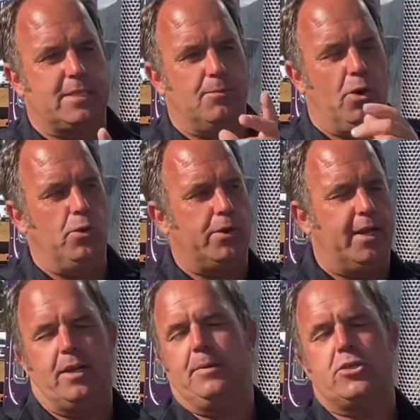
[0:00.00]
I might hook it
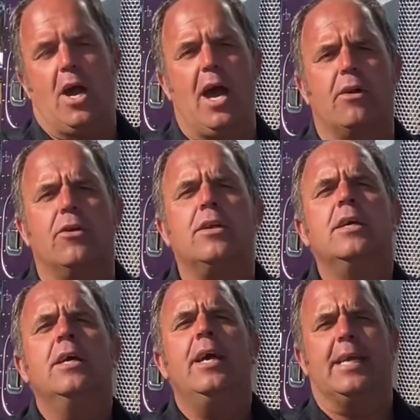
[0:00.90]
under my trailer
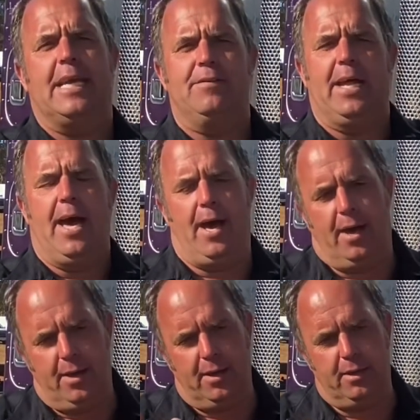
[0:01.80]
and give it
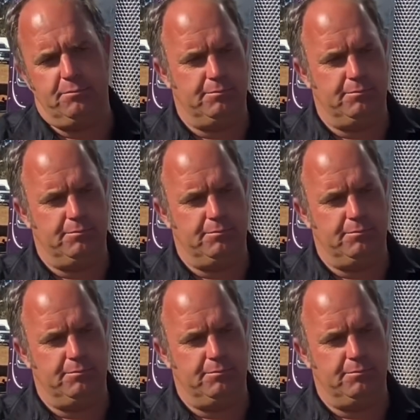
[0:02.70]
a,